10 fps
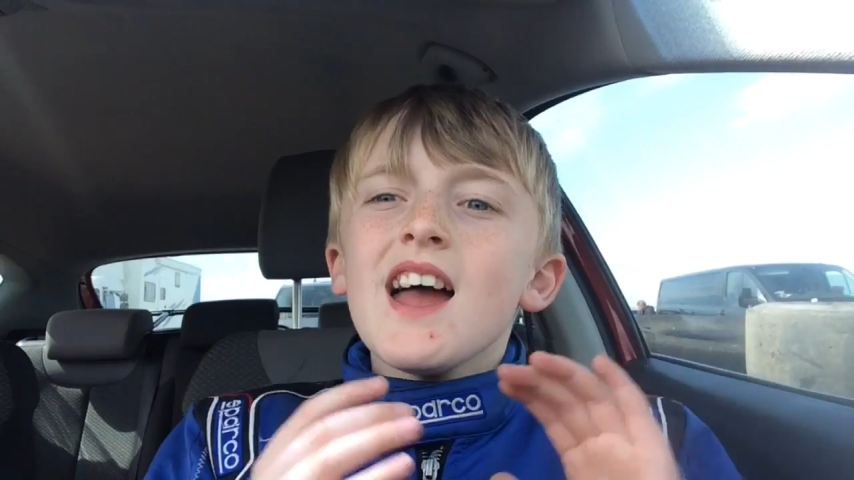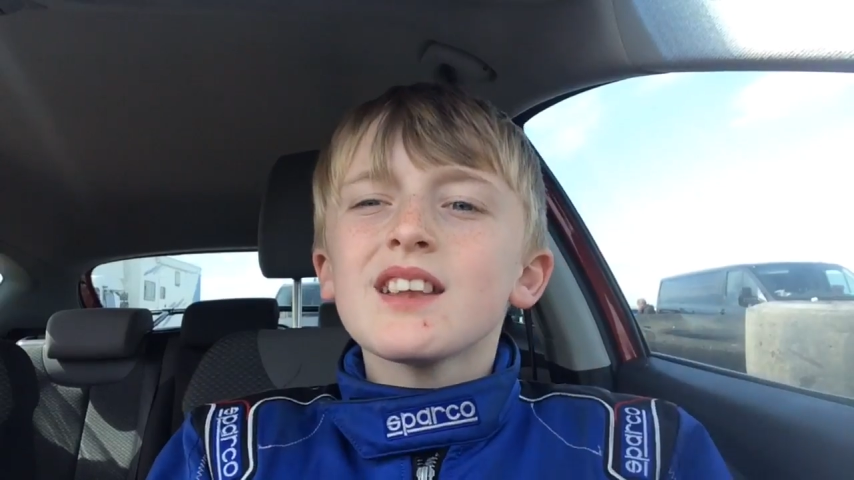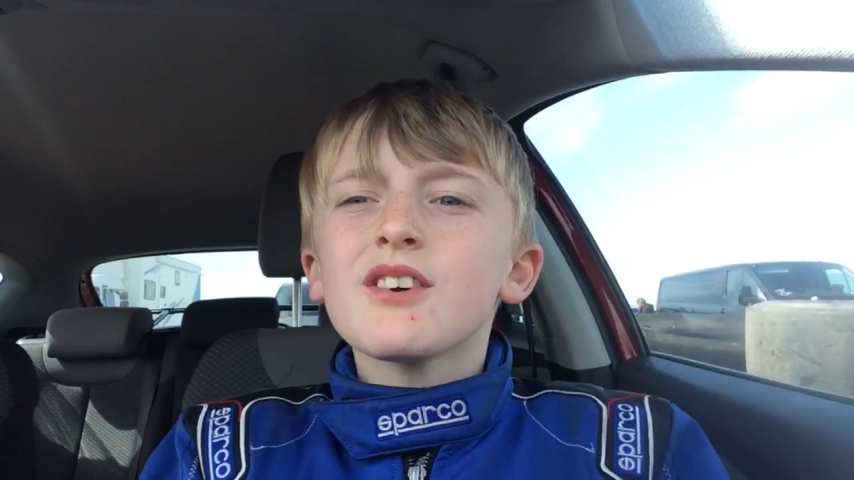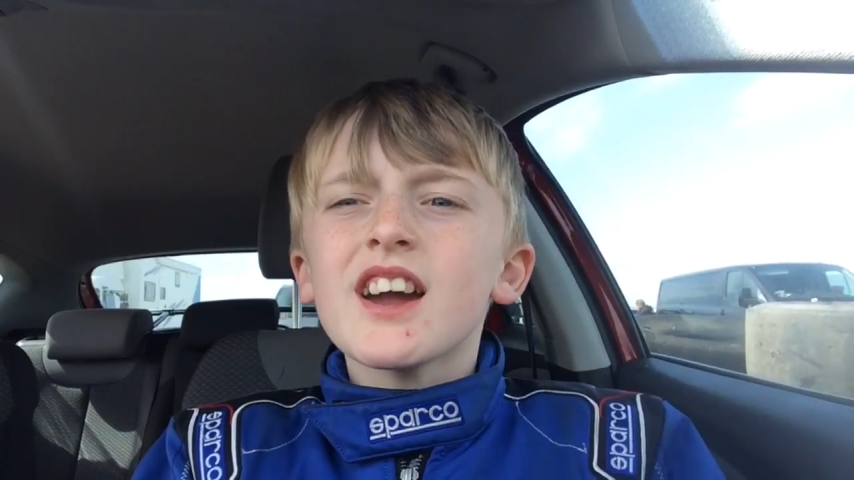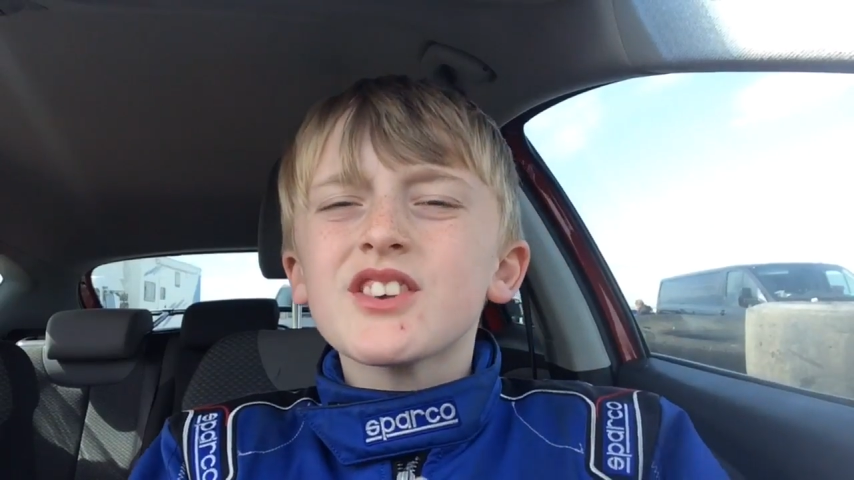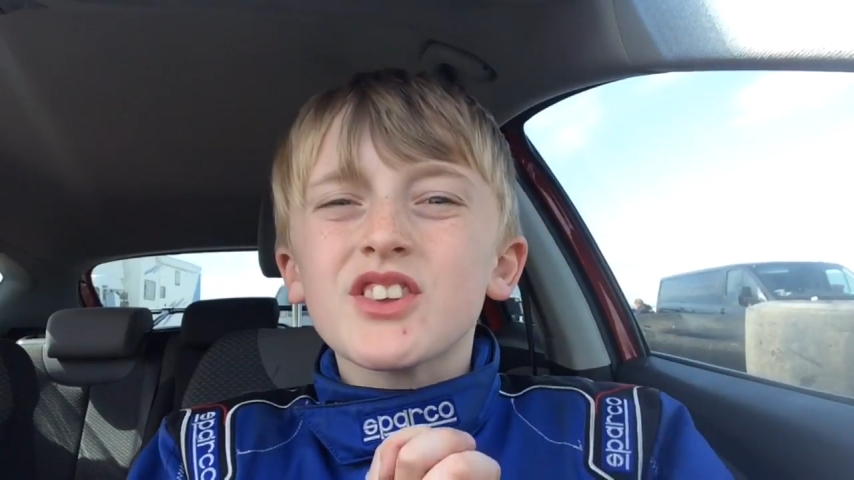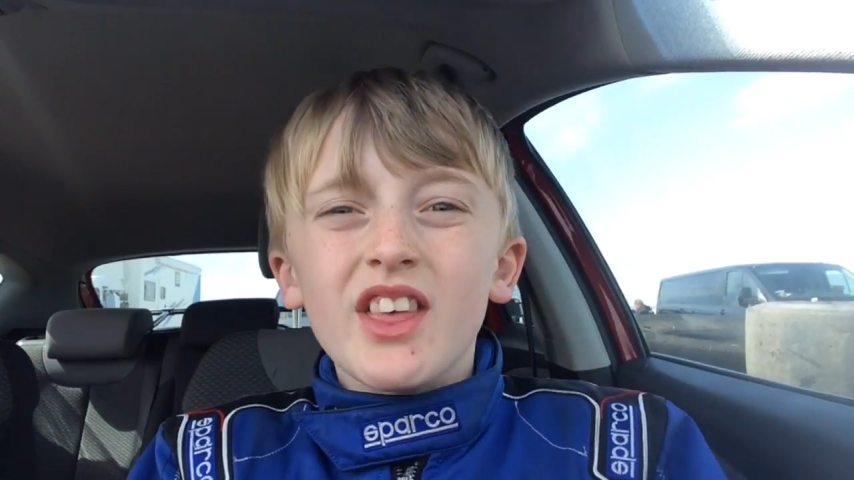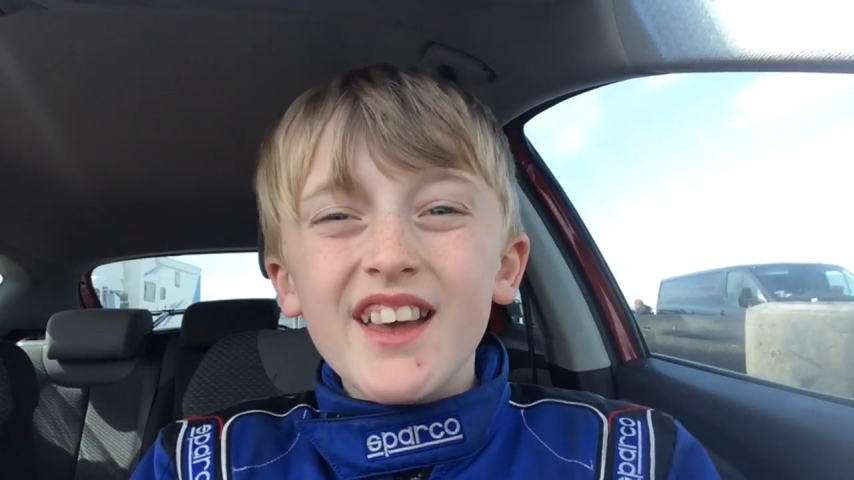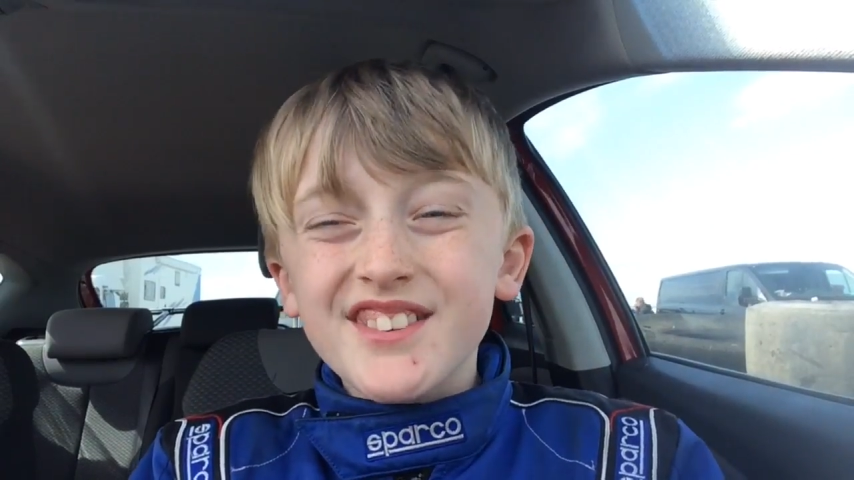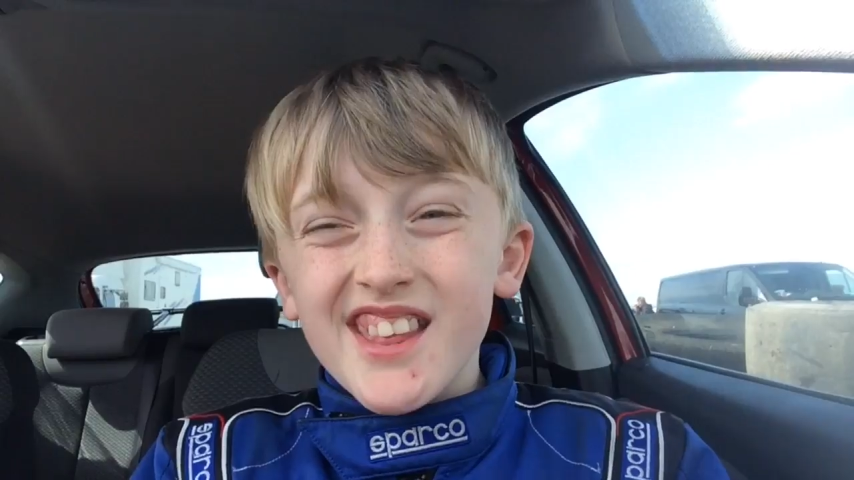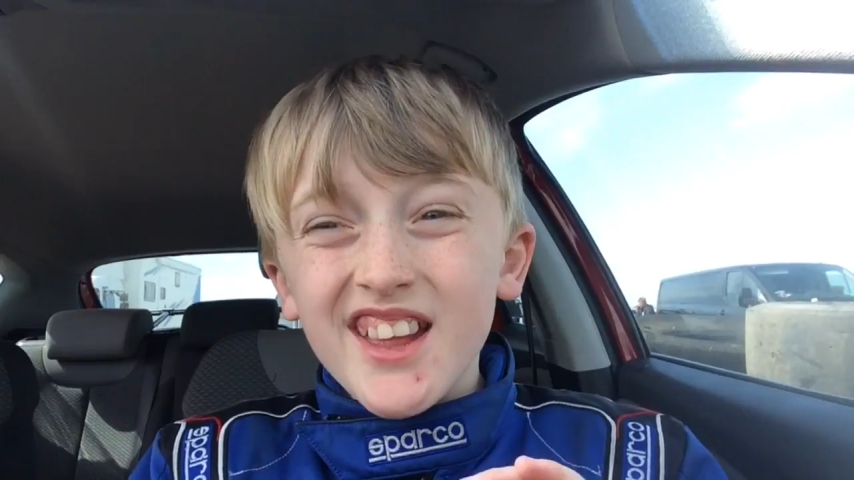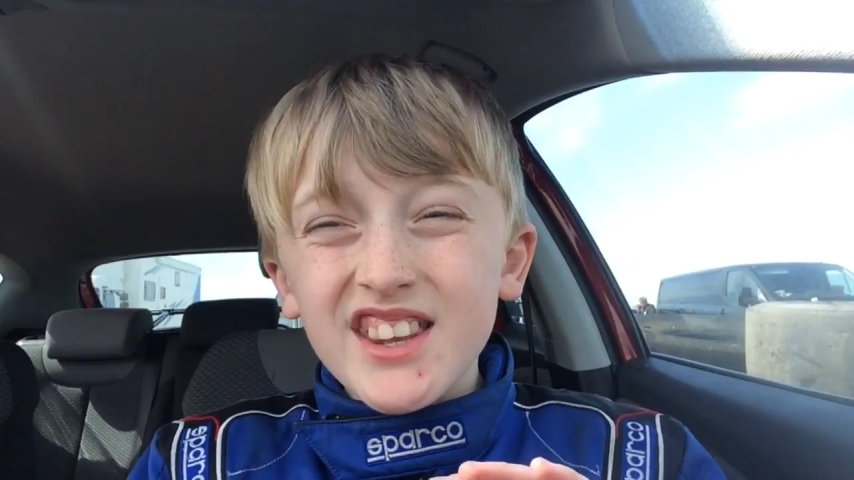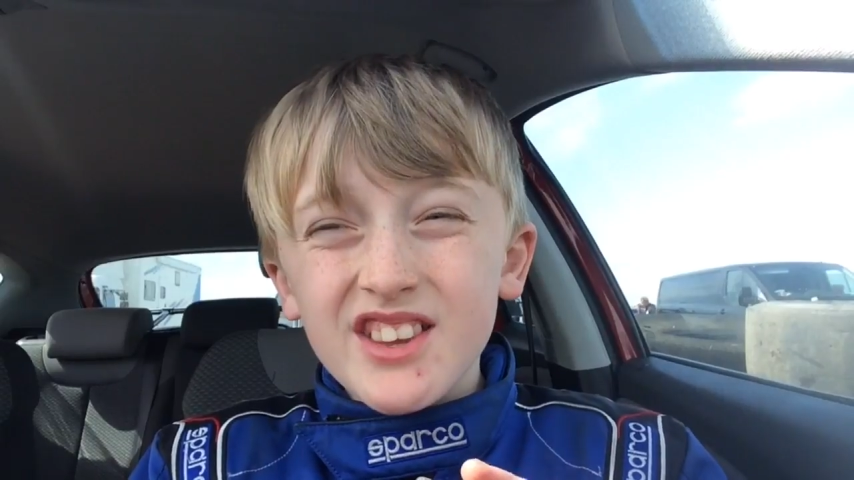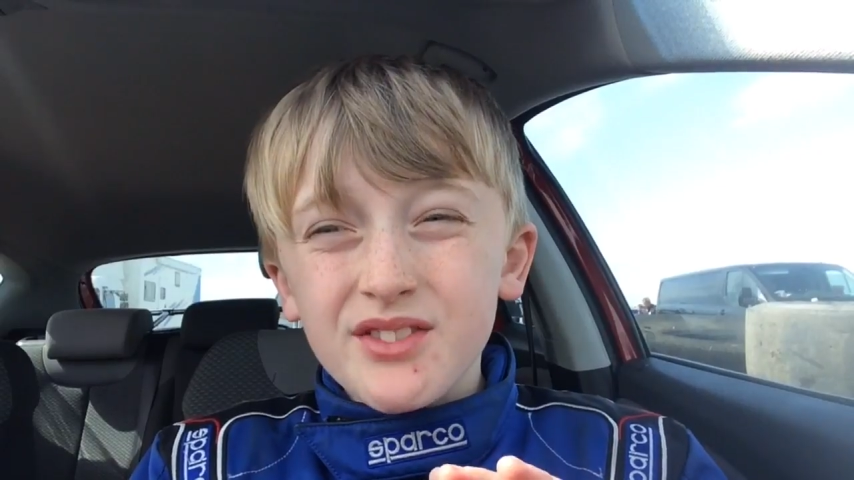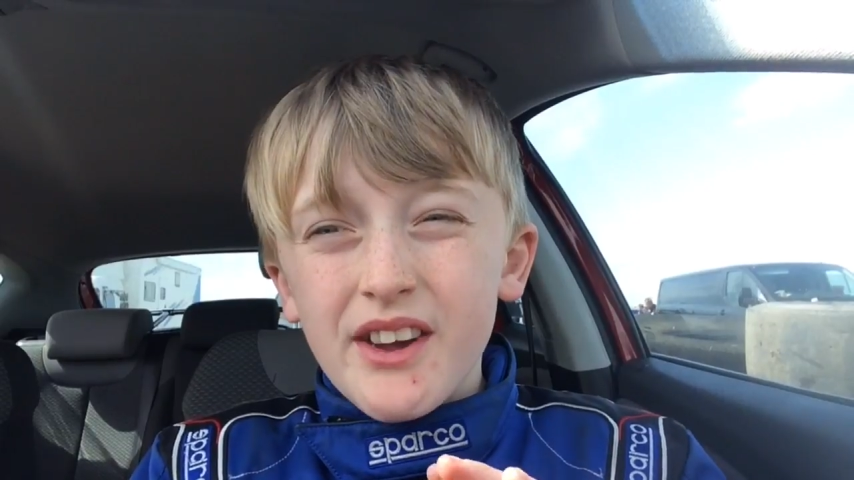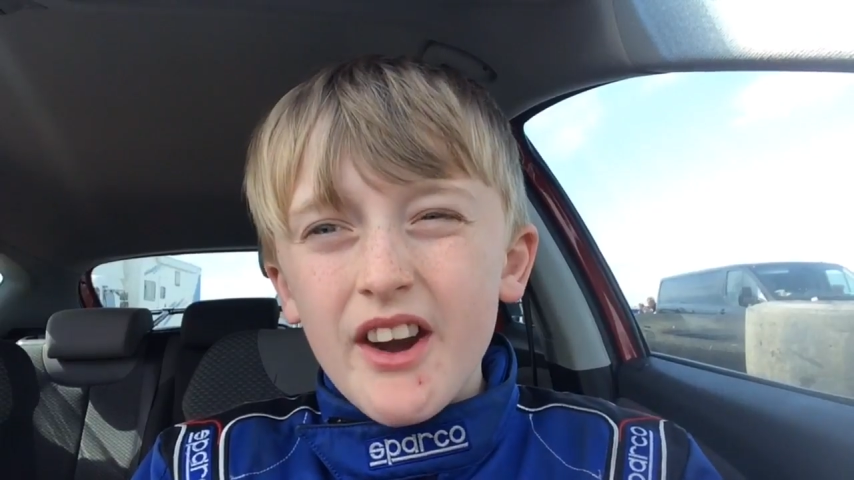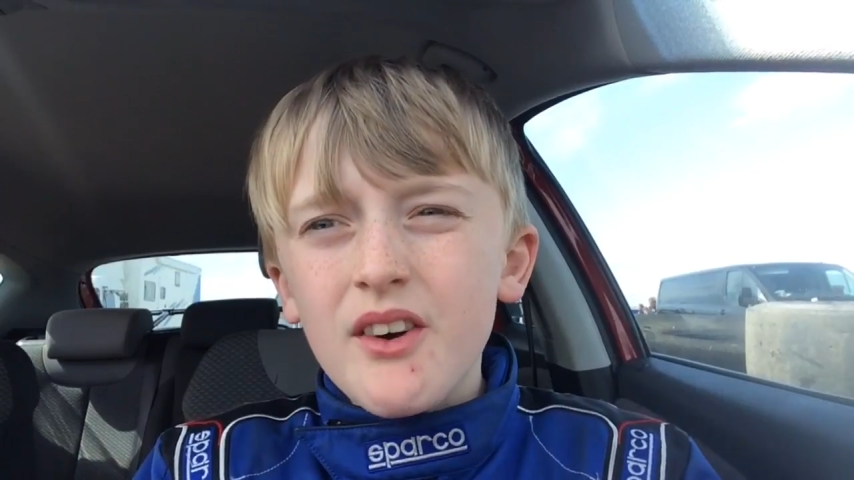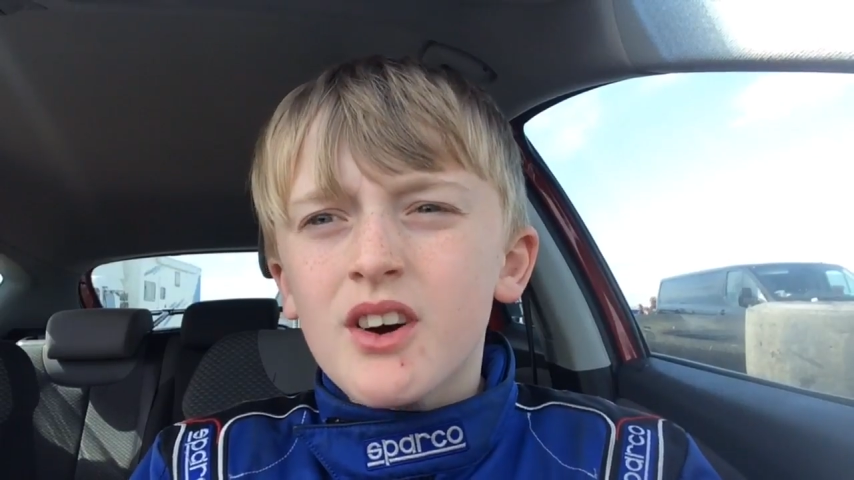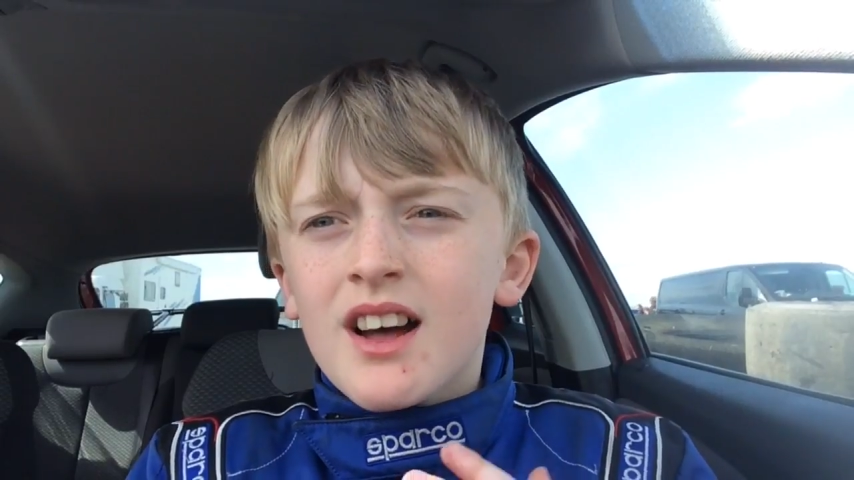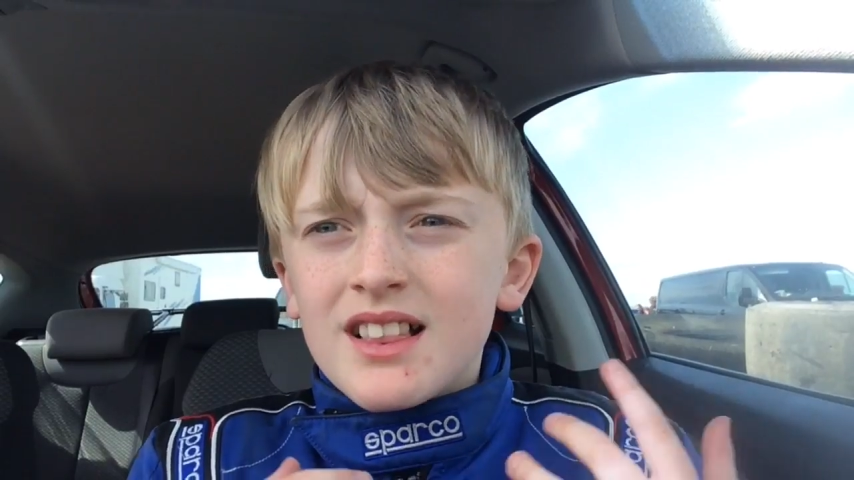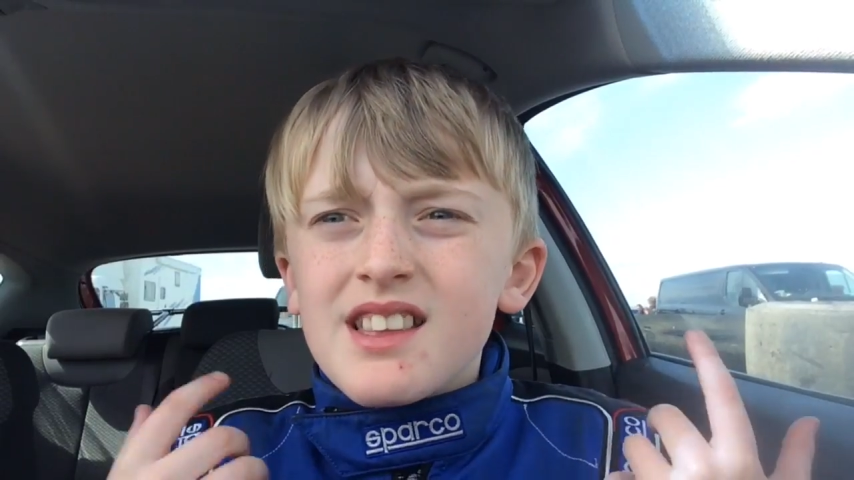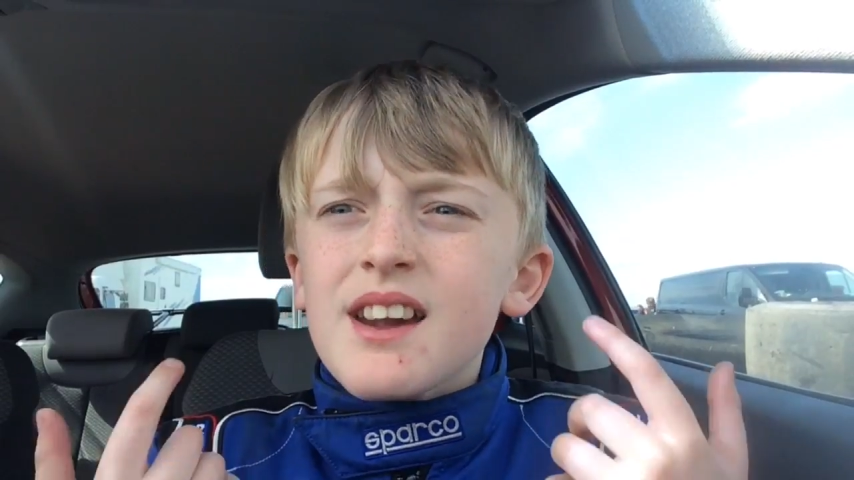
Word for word: Anyway, so that's the end of this video.